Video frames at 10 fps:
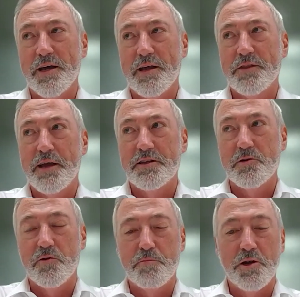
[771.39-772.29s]
at that
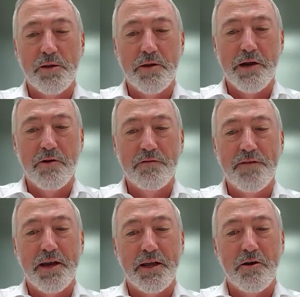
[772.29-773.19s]
sort of preliminary
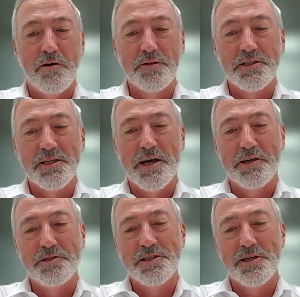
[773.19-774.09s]
funding offer stage.